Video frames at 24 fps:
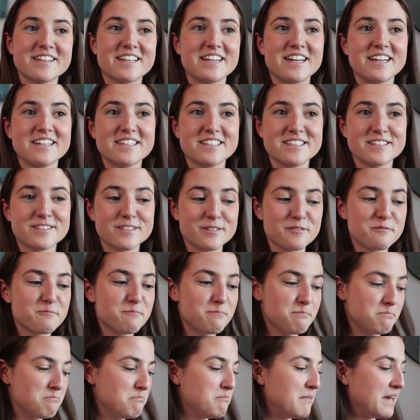then I did
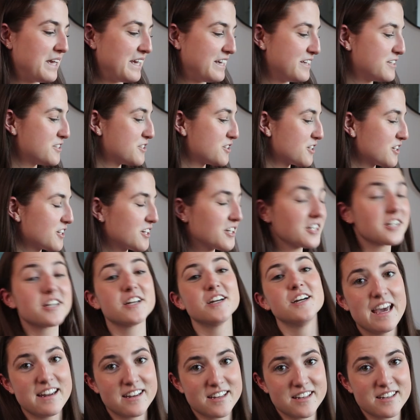some major
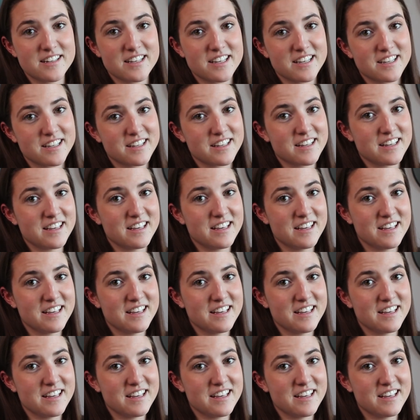editing